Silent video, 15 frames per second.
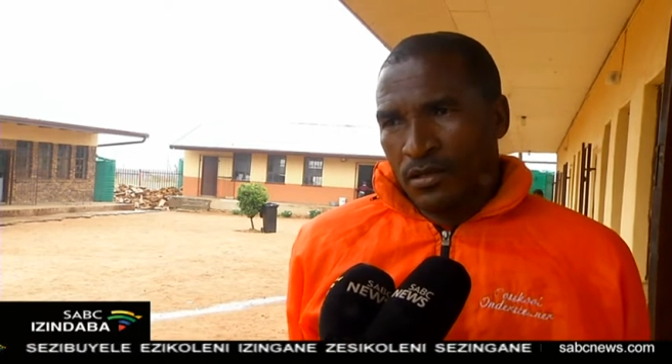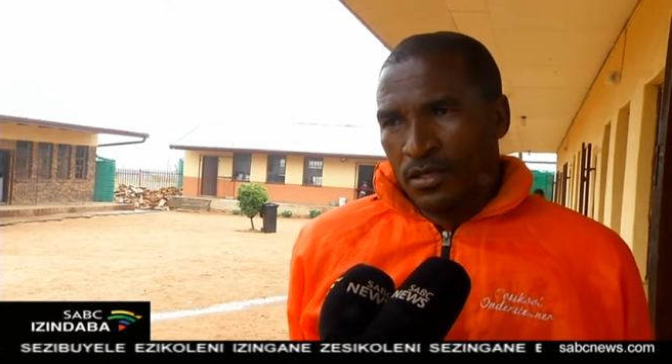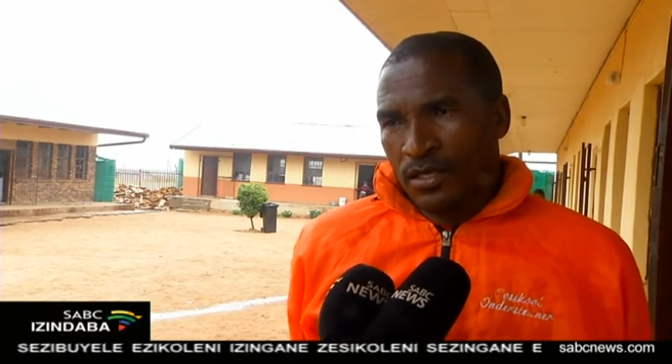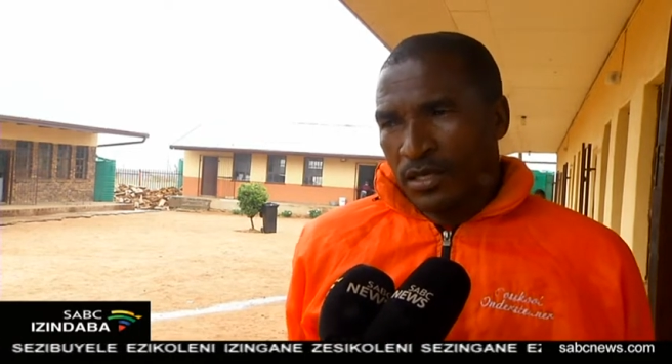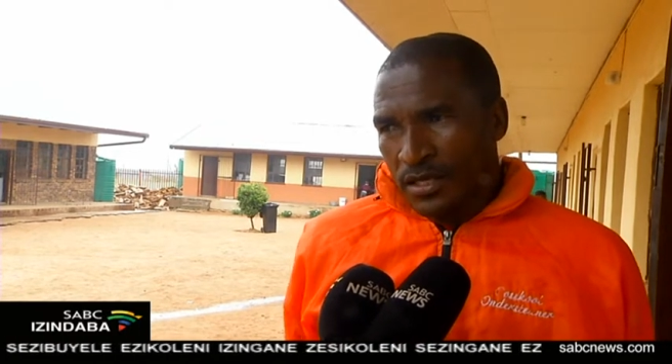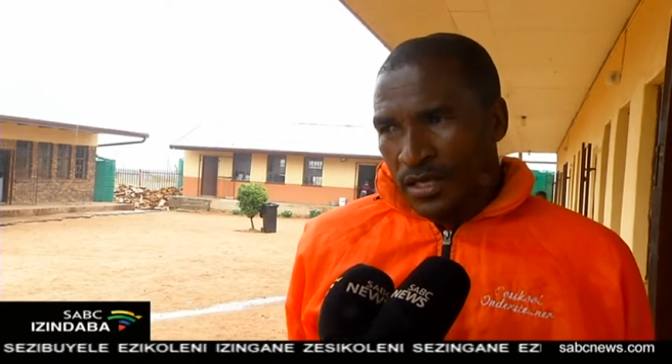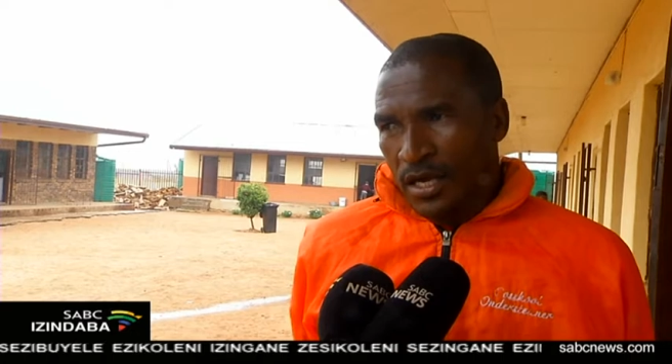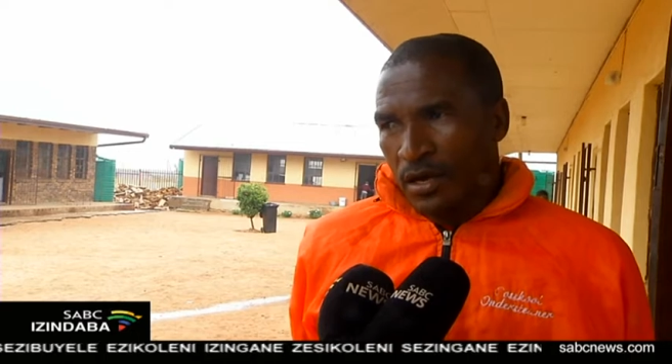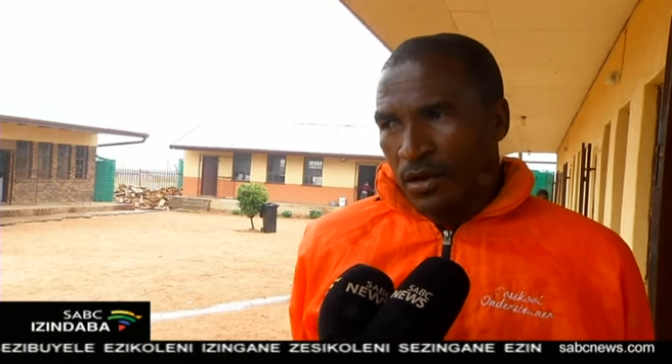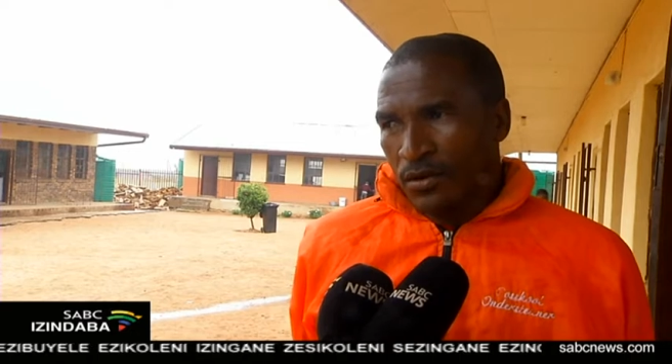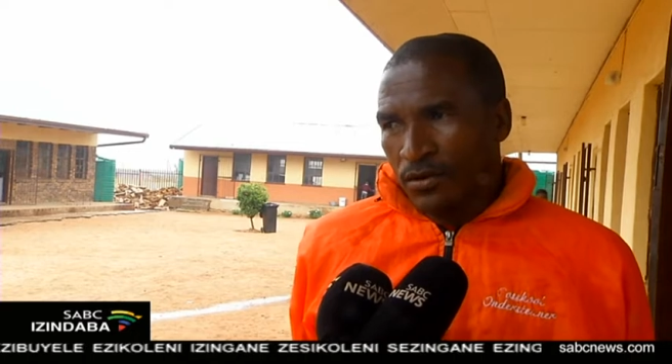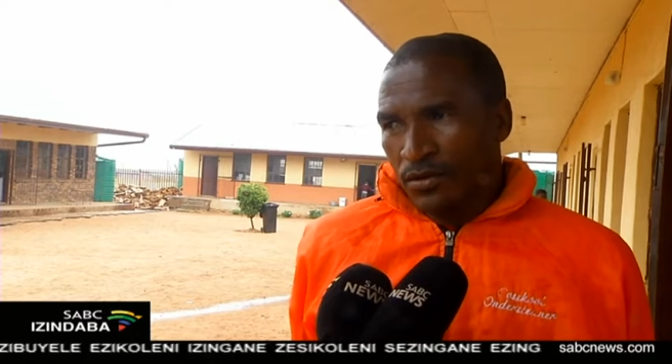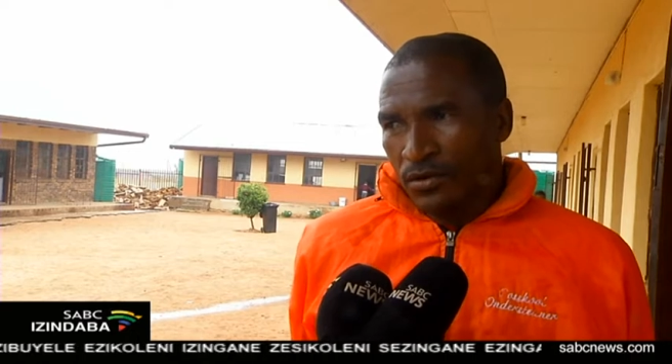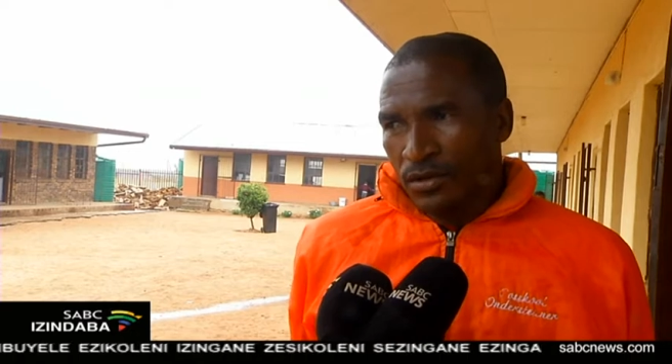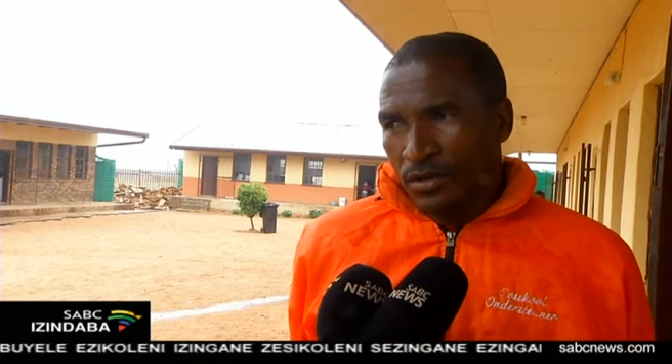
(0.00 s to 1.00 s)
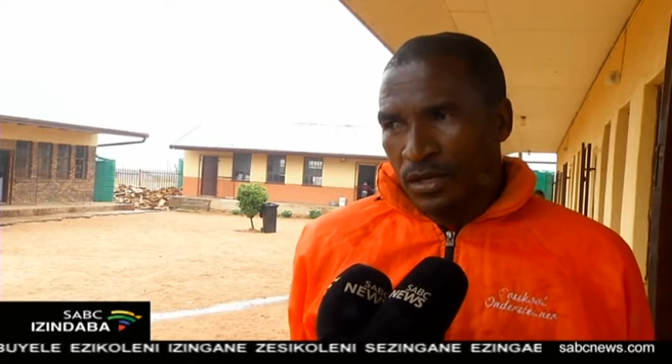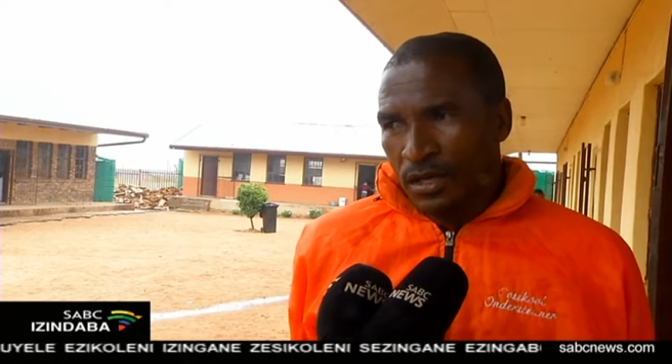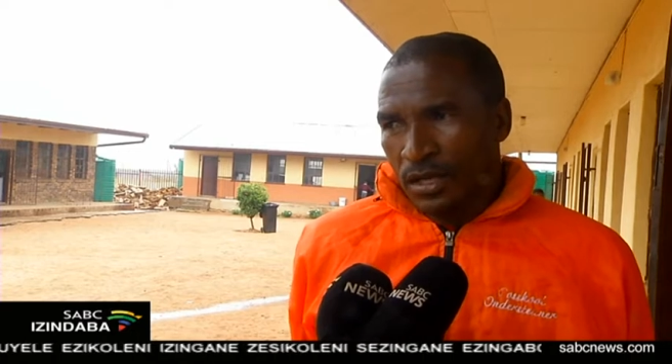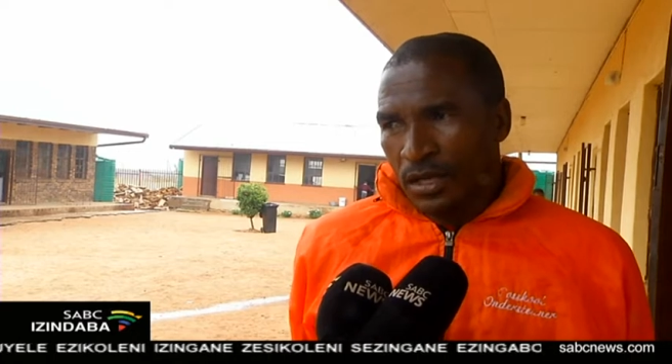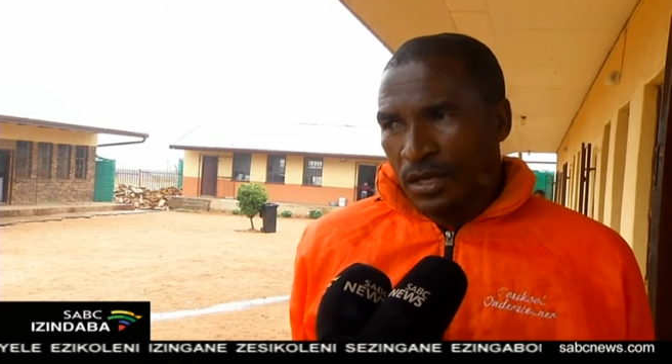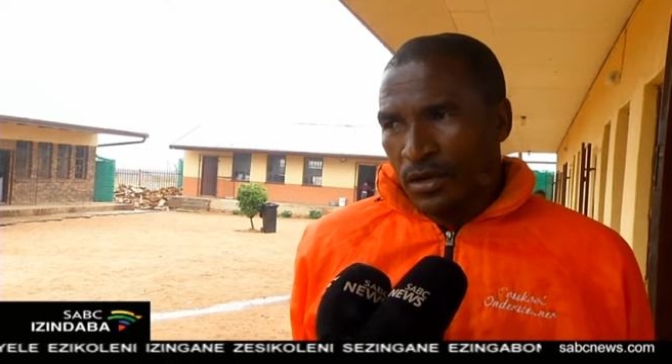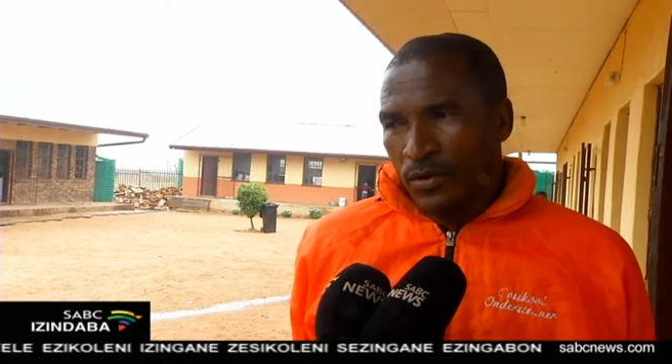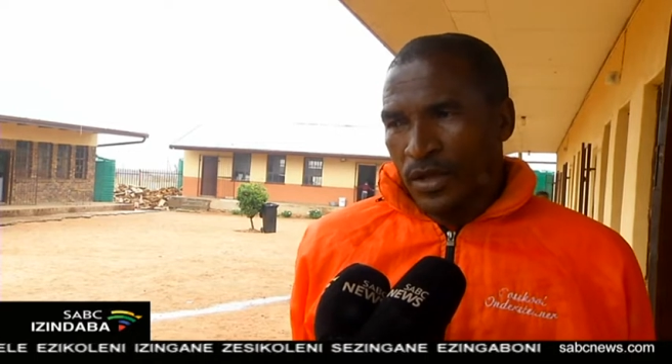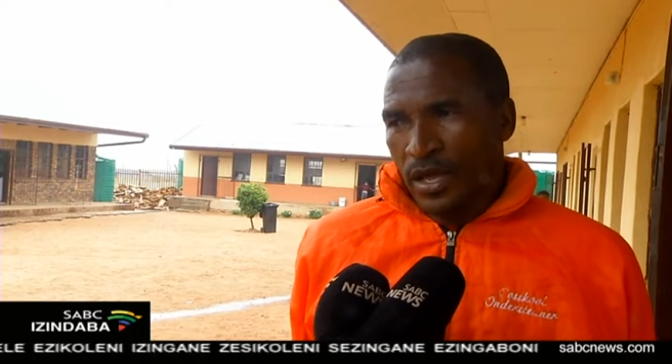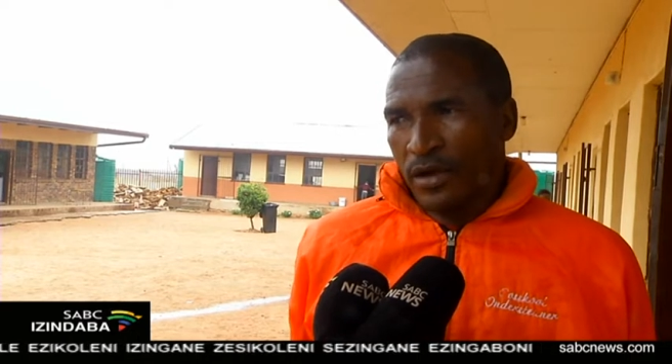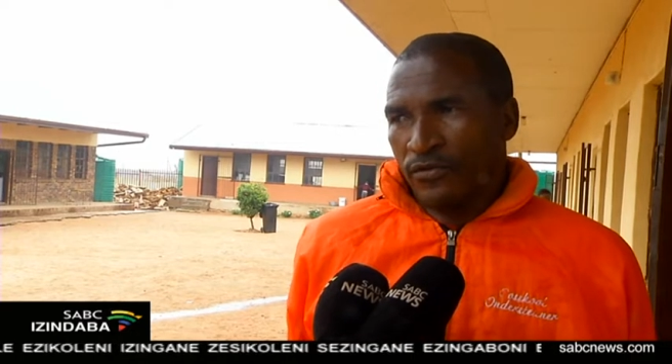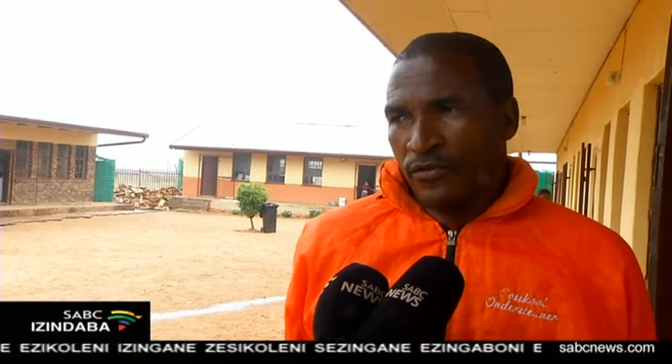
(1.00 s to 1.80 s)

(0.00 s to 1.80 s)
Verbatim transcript: Till now, we are